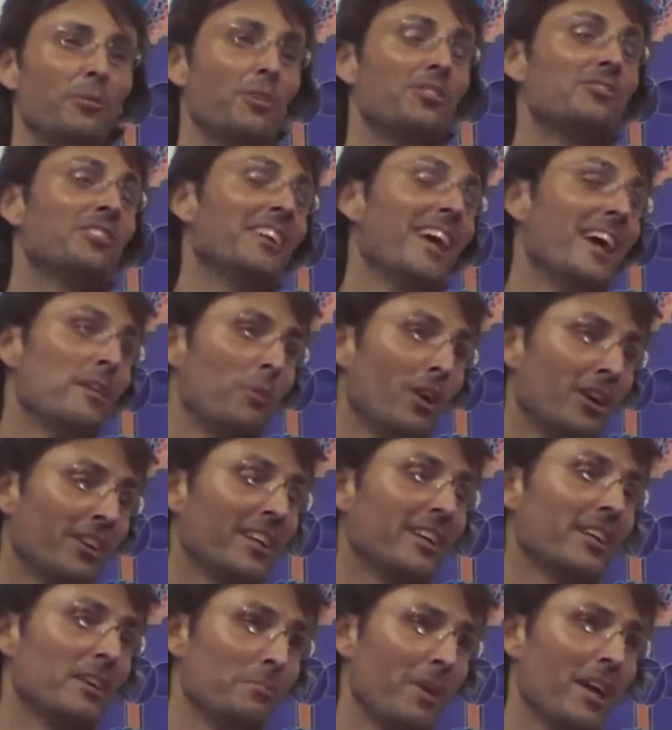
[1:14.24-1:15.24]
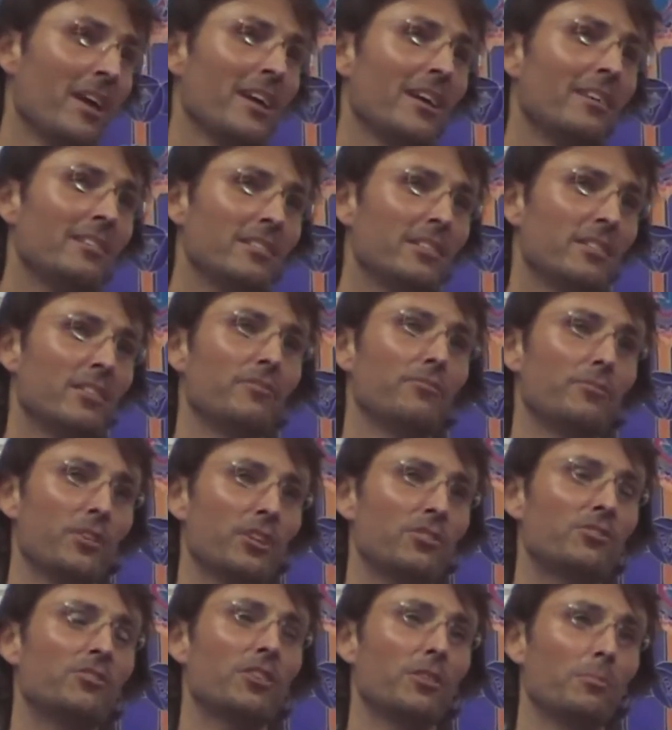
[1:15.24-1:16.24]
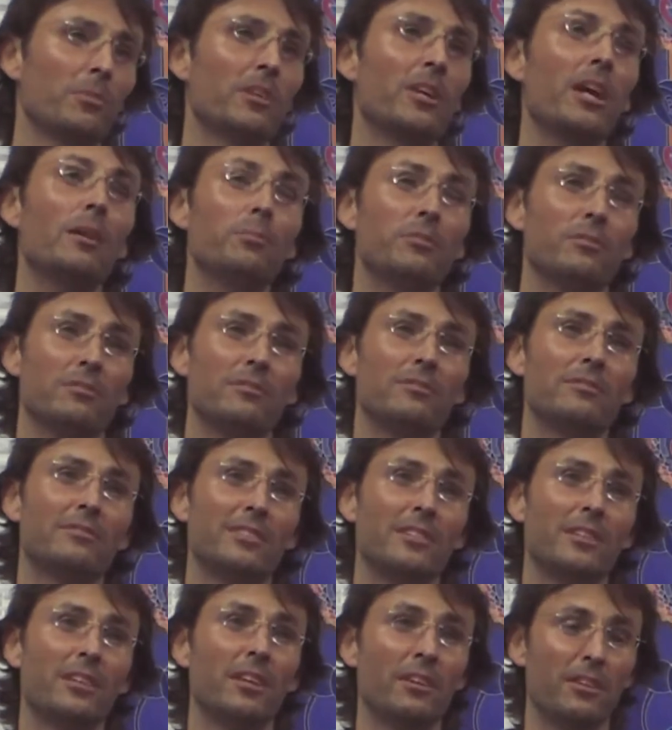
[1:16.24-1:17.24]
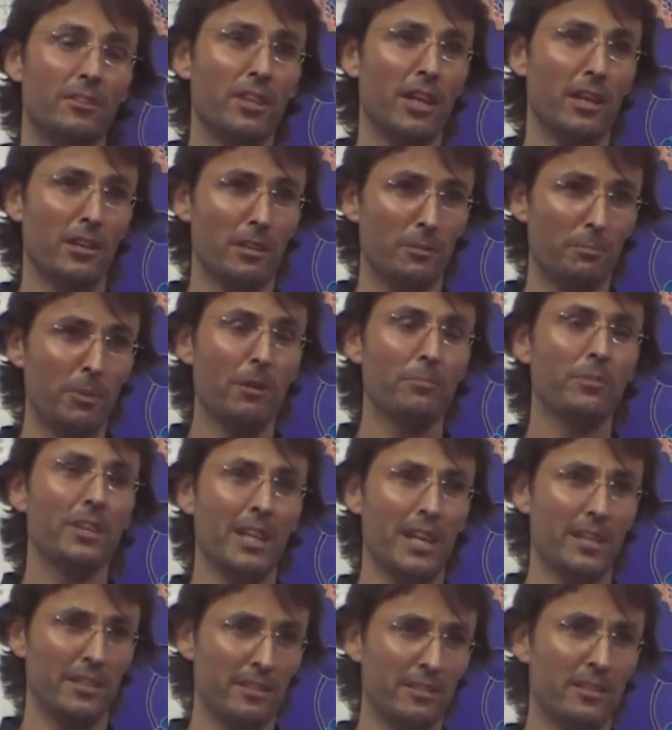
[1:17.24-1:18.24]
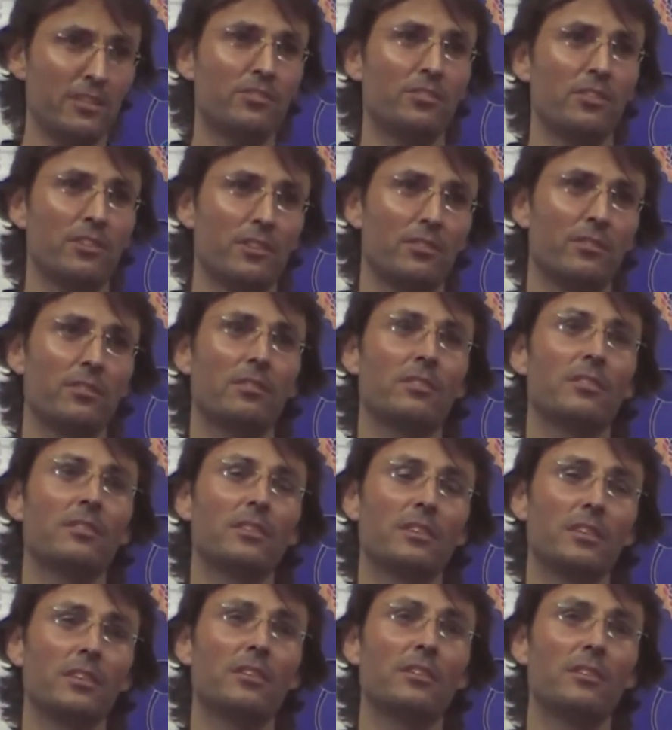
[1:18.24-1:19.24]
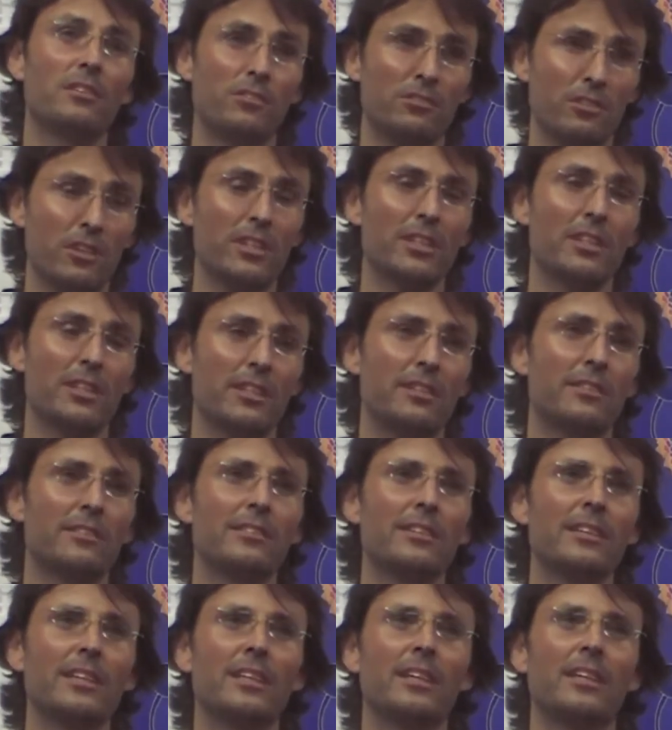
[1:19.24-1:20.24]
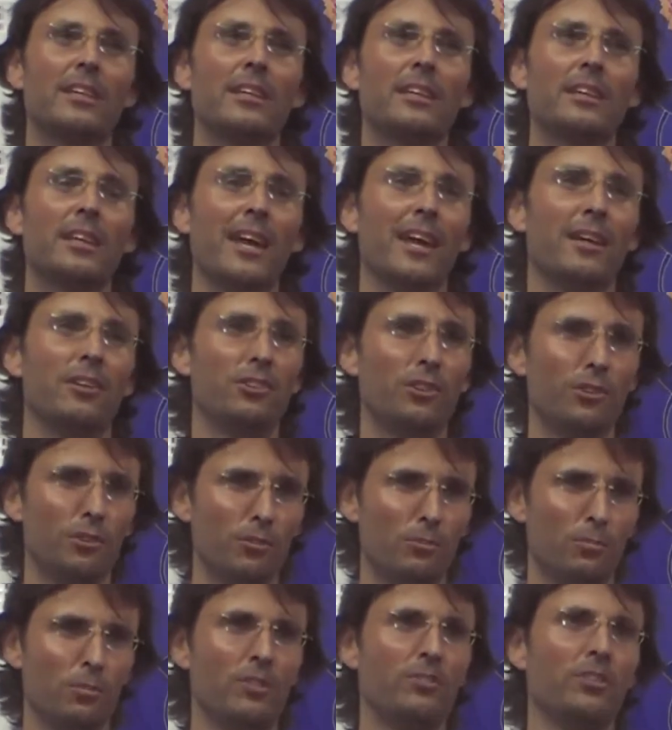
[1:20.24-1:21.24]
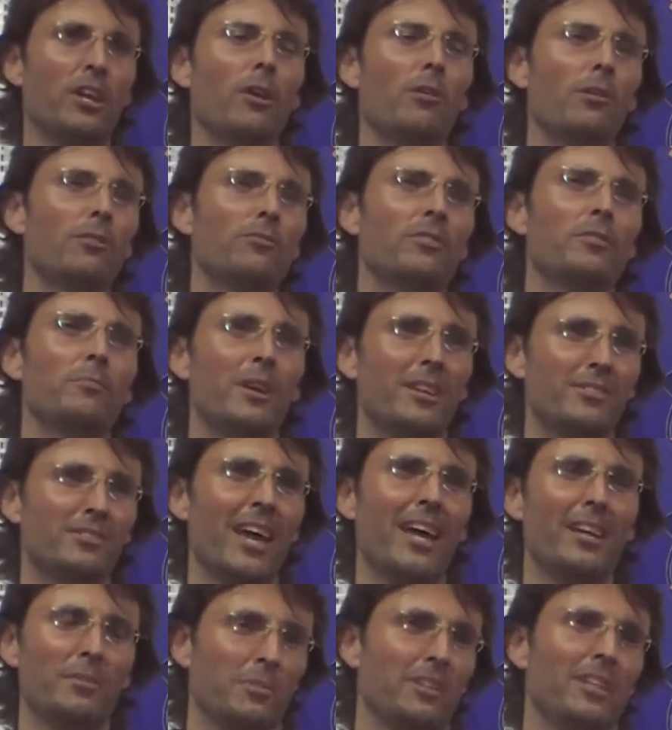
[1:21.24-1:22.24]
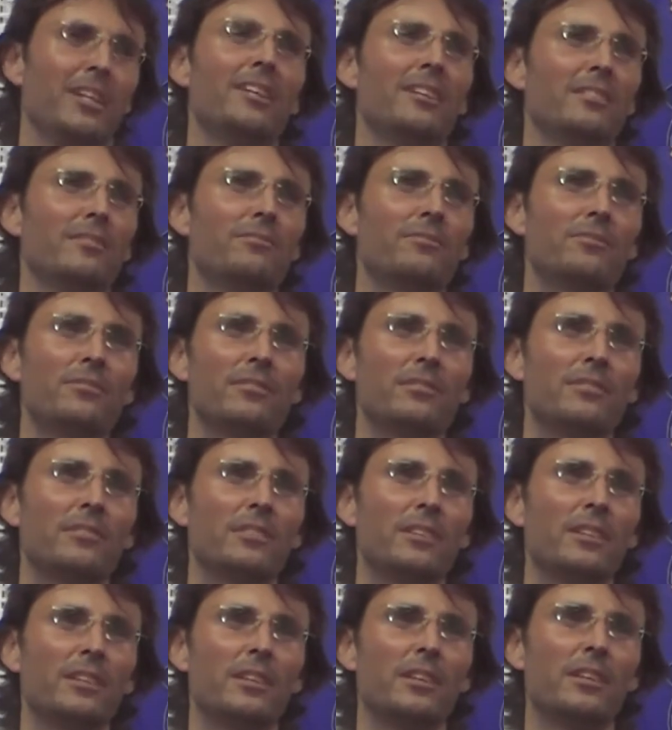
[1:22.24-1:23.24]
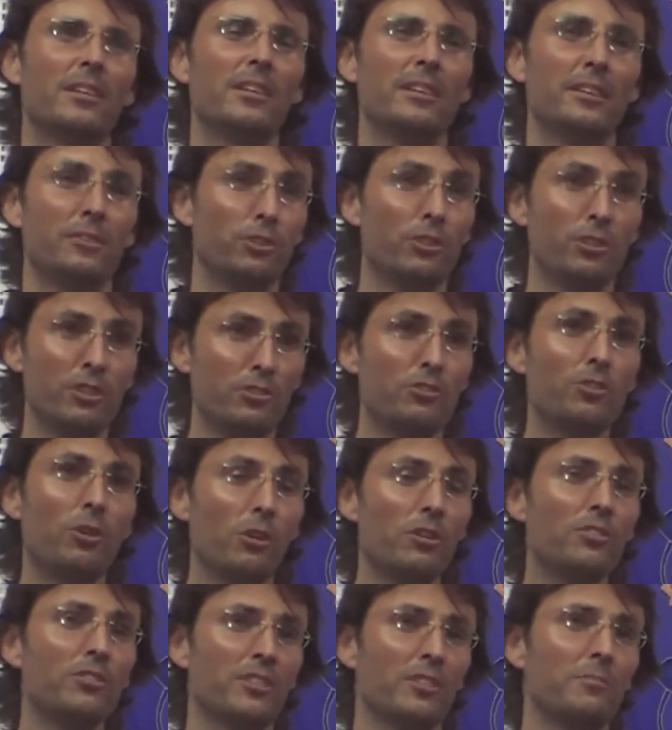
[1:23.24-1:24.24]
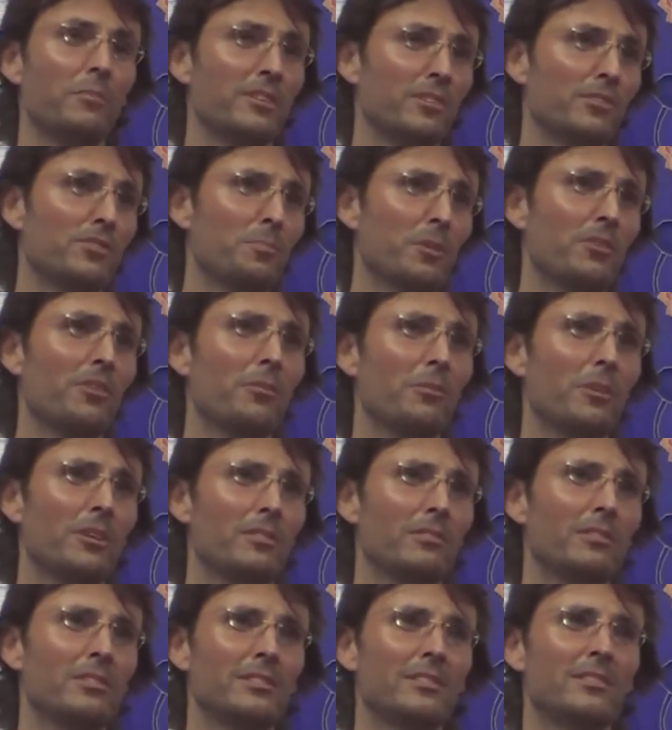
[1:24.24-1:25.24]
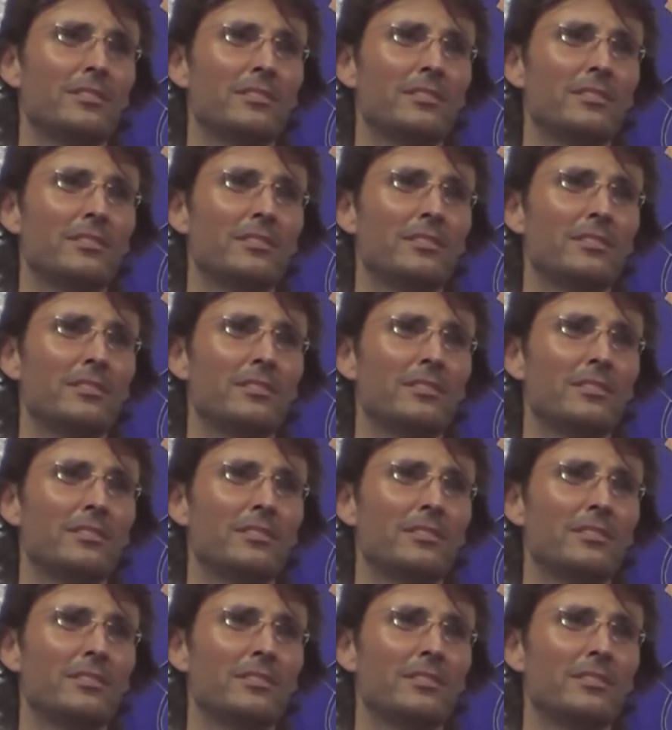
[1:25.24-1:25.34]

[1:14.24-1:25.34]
There is an Ammon and a man, the first human couple that populated this earth, certainly. And you would know of them as Adam and Eve. You can talk to them in the spirit world,